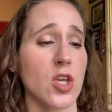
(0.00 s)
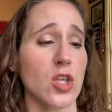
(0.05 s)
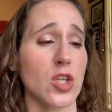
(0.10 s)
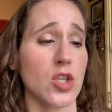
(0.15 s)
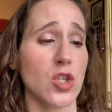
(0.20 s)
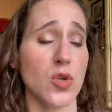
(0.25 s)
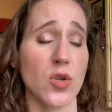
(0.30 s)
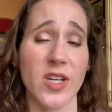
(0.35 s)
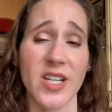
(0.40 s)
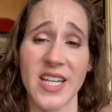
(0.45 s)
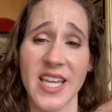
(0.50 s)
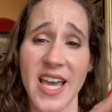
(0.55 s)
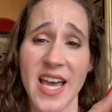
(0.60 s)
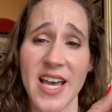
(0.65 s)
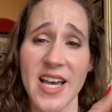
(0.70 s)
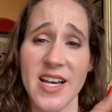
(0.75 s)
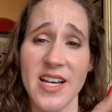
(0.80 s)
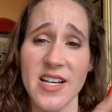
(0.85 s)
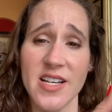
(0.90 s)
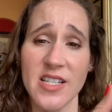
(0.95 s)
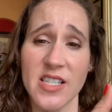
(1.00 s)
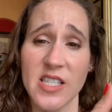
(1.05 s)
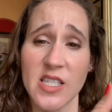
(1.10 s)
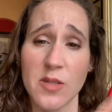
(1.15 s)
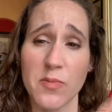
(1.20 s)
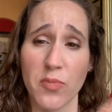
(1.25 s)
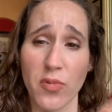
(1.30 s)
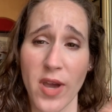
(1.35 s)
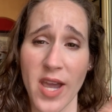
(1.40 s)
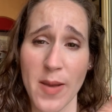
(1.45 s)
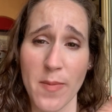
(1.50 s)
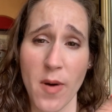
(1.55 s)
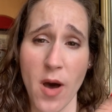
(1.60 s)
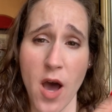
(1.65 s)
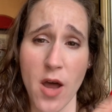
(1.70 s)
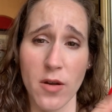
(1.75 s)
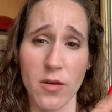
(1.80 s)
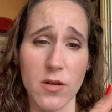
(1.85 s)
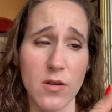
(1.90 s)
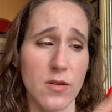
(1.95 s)
you could get a spray
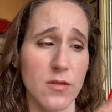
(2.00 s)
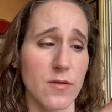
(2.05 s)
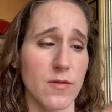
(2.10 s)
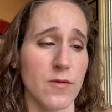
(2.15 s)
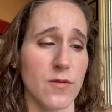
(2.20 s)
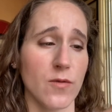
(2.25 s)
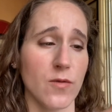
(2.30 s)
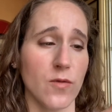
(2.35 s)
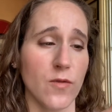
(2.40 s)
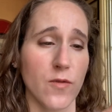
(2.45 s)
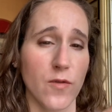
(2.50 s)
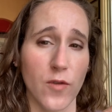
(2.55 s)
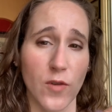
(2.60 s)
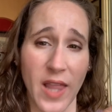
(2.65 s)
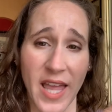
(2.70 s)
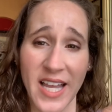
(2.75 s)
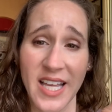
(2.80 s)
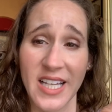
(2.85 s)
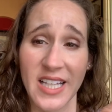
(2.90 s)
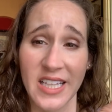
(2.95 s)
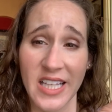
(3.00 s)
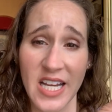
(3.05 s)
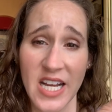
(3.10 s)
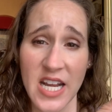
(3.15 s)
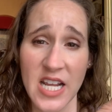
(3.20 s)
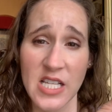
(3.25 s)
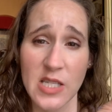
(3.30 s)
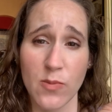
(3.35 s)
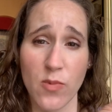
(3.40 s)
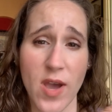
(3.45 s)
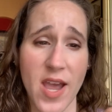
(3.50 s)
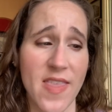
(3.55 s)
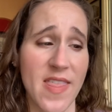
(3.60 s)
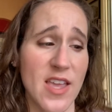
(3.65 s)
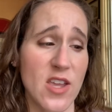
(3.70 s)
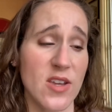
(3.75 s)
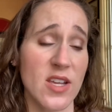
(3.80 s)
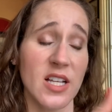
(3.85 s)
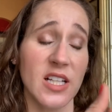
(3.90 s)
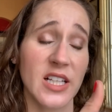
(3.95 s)
bottle, like a cleaning spray that
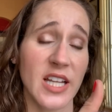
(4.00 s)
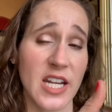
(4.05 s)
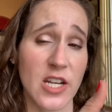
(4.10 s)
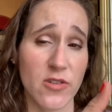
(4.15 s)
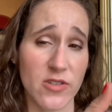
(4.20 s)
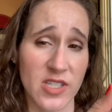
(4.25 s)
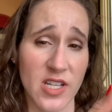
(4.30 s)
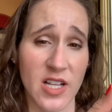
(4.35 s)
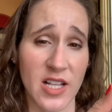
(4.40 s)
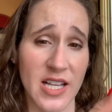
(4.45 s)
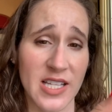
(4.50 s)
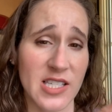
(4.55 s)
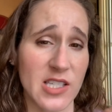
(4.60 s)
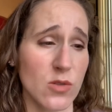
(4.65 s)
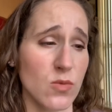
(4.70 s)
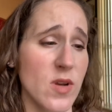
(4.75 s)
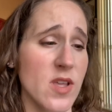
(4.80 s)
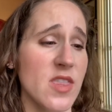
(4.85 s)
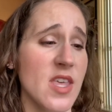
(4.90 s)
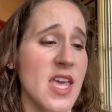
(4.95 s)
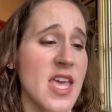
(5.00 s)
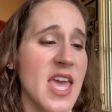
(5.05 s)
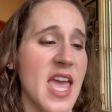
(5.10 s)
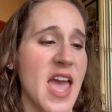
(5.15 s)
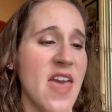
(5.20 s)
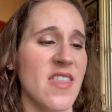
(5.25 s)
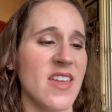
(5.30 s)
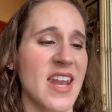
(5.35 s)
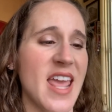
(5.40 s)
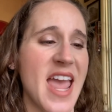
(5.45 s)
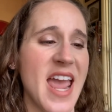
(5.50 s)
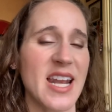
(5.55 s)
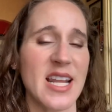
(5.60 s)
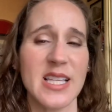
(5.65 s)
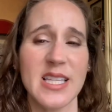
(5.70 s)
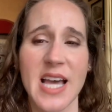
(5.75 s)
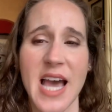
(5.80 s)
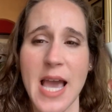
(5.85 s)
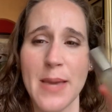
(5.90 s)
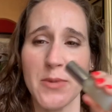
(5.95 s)
you can clean your sunglasses with. And then
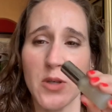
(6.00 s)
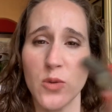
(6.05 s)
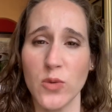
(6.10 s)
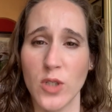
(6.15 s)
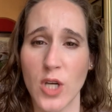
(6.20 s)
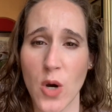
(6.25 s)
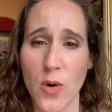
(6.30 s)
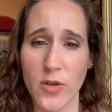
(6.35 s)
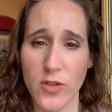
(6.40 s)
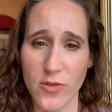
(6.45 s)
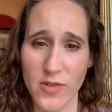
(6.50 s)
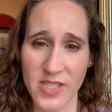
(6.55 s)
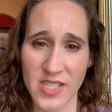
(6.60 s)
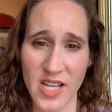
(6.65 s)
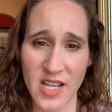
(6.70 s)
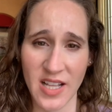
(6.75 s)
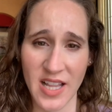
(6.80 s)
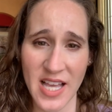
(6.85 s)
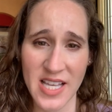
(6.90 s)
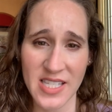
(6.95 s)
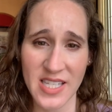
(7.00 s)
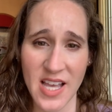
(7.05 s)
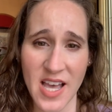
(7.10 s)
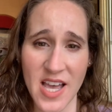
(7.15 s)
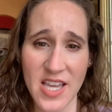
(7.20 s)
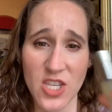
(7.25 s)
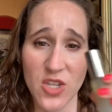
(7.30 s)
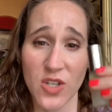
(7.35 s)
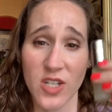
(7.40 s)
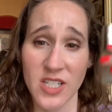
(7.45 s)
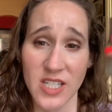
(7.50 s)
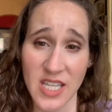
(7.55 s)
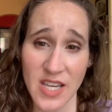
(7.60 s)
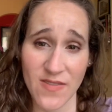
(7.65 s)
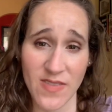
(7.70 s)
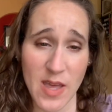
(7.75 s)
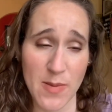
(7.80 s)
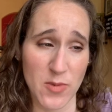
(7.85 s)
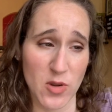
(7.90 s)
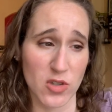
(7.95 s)
anytime you would go into a sunglass hut, you could
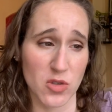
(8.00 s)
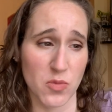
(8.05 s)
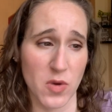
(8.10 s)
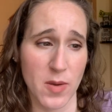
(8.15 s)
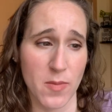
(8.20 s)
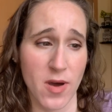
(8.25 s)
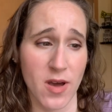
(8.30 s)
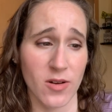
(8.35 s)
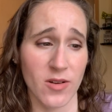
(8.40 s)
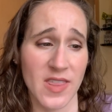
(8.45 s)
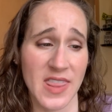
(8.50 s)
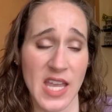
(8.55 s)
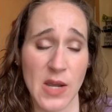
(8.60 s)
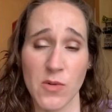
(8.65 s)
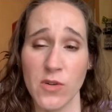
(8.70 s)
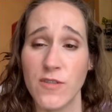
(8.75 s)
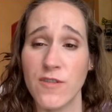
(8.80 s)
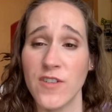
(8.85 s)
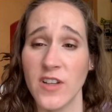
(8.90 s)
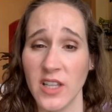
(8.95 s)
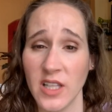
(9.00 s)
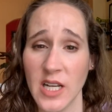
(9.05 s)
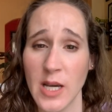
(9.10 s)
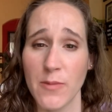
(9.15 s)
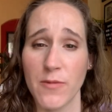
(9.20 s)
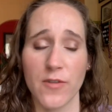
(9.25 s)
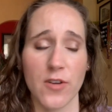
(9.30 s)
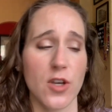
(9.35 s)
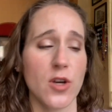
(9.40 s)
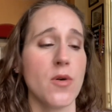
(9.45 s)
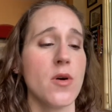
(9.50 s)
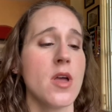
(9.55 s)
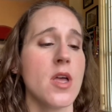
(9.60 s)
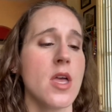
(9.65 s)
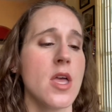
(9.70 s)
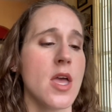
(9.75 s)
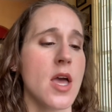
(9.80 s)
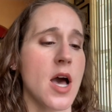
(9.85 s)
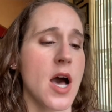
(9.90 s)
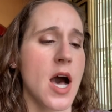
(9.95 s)
give them your spray bottle and they would fill it up for you.
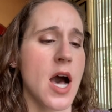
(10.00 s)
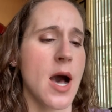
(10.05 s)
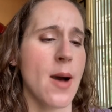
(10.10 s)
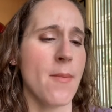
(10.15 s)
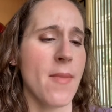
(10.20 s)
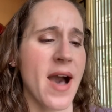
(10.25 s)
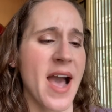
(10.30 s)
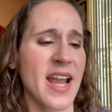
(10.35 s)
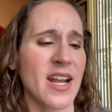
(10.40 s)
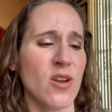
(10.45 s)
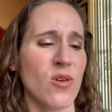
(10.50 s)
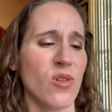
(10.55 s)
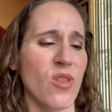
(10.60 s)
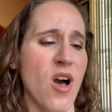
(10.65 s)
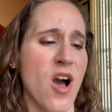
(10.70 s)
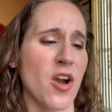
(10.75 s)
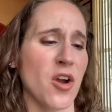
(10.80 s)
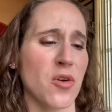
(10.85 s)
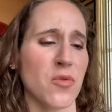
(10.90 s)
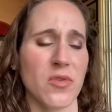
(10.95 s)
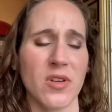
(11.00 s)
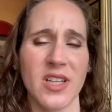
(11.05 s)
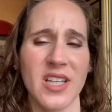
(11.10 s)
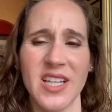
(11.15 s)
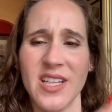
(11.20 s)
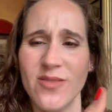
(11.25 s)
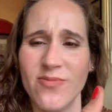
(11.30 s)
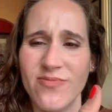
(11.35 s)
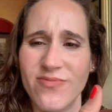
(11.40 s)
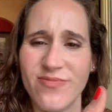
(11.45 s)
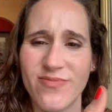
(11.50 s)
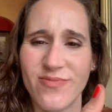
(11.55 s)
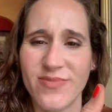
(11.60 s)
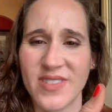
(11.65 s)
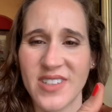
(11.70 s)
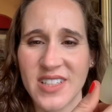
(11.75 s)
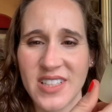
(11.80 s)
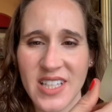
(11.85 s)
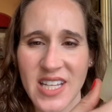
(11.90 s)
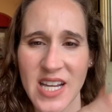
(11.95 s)
Um, I no longer really
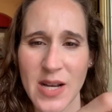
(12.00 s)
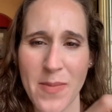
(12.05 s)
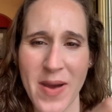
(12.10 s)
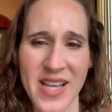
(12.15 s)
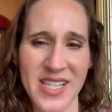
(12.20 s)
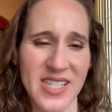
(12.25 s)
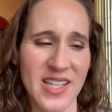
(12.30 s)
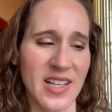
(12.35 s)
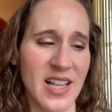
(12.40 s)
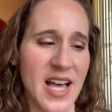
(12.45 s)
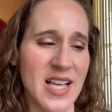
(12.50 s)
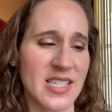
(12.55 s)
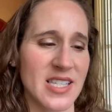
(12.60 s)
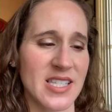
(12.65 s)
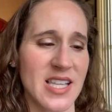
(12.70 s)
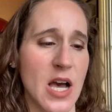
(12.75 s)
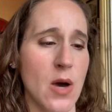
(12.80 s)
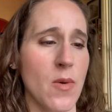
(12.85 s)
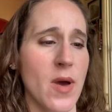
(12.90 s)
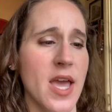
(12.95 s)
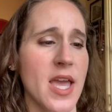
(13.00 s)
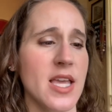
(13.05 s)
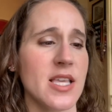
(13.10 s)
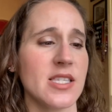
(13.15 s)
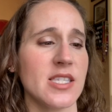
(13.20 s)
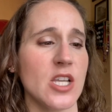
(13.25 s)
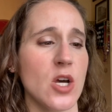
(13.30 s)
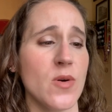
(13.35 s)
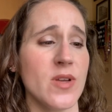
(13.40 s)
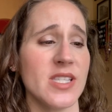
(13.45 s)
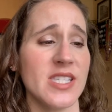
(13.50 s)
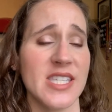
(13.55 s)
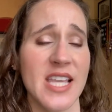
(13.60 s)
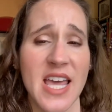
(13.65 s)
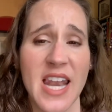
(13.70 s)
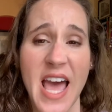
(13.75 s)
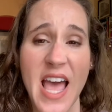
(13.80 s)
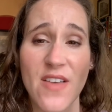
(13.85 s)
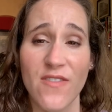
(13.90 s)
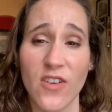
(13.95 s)
clean my sunglasses that way. So
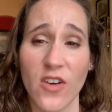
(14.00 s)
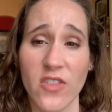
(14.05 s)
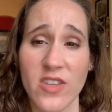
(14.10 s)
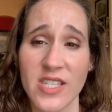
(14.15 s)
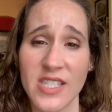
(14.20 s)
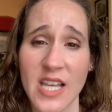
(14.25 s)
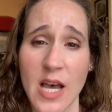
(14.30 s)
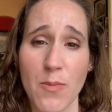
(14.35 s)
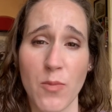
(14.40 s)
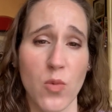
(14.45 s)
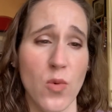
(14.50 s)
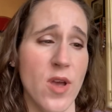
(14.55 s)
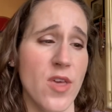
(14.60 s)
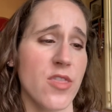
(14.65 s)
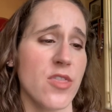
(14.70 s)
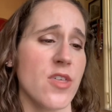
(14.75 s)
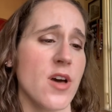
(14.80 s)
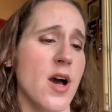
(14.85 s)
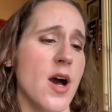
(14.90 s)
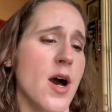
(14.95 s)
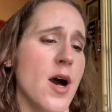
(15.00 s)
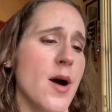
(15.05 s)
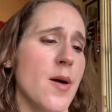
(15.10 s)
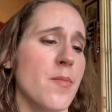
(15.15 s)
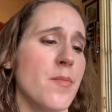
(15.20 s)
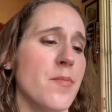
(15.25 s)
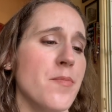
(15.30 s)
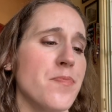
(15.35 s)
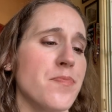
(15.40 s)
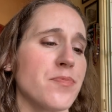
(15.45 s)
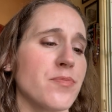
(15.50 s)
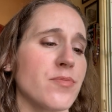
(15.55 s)
instead, I fill this up with um,